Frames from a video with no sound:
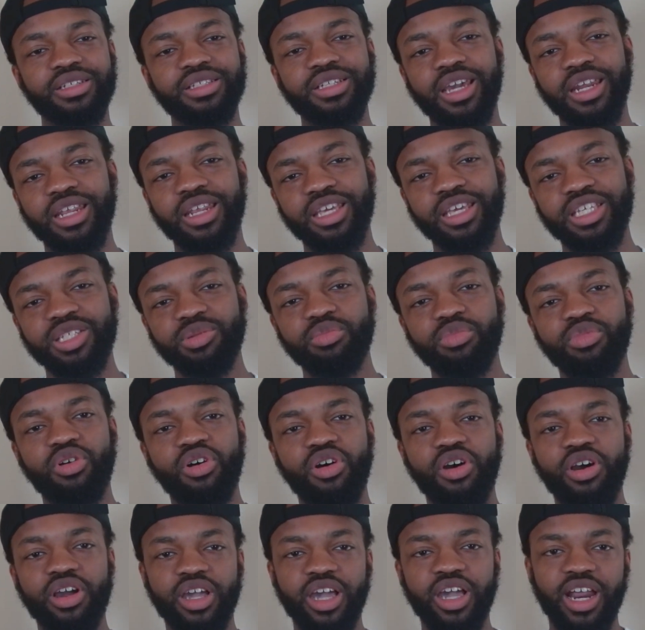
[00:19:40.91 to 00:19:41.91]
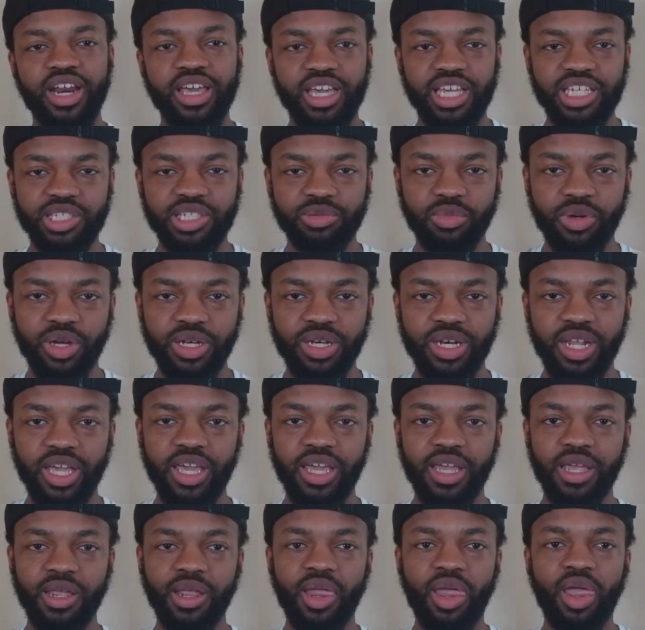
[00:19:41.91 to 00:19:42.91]
This kind of gets boring, kind of gets
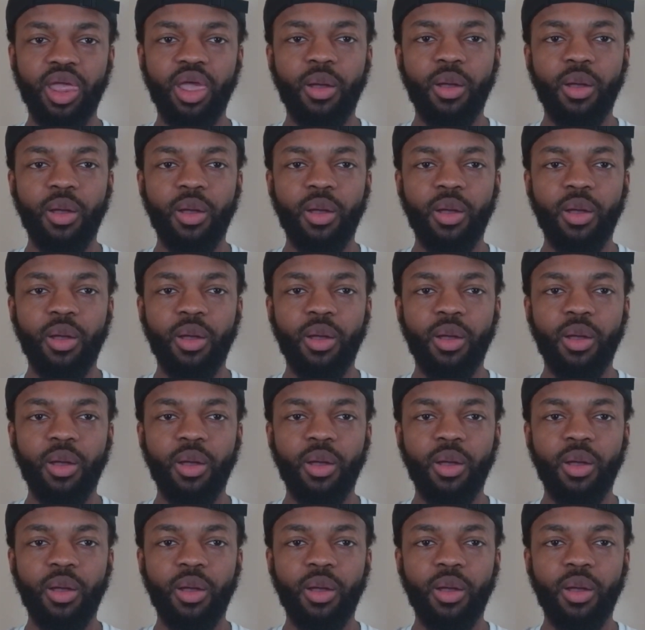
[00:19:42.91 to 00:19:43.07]
mundane.